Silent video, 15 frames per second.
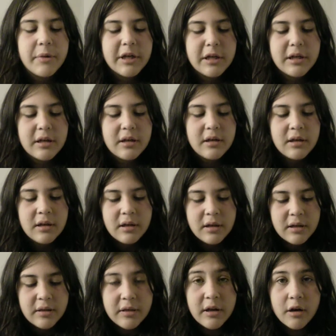But
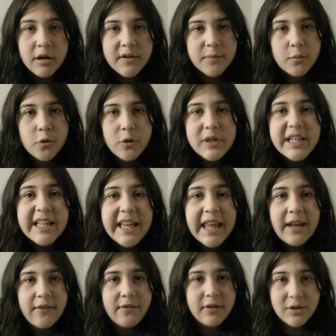there is more to
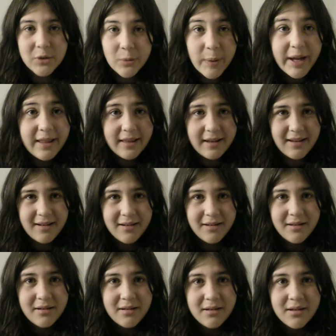life than Twilight.
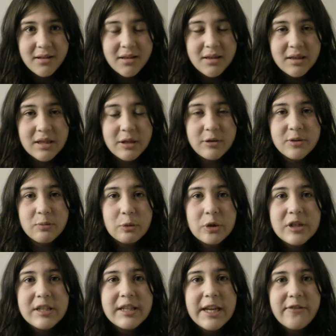There's
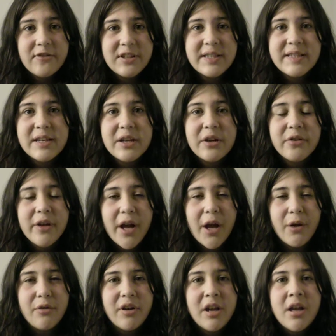more to life than sitting
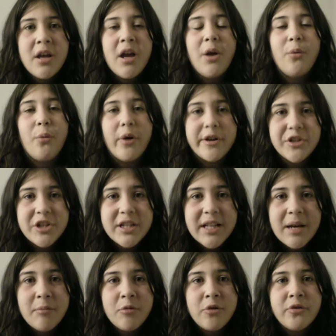around and watching
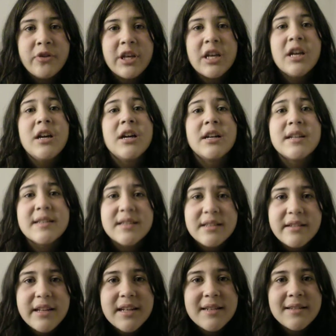that movie a
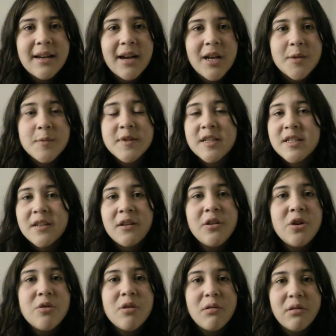gazillion times until
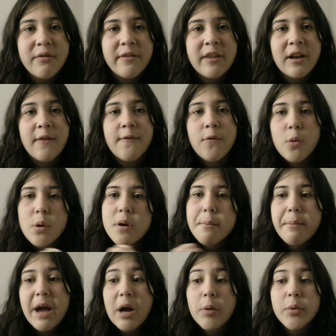you know the thing forward
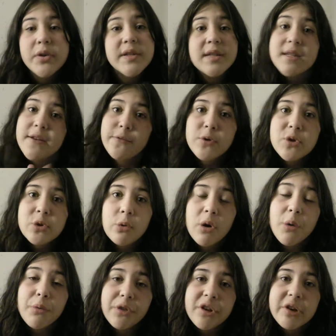and backwards. Different
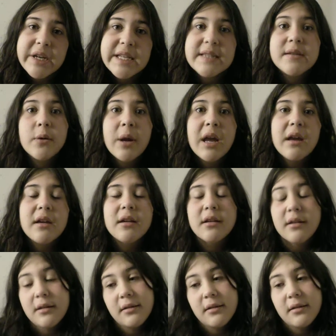story with Grease, okay?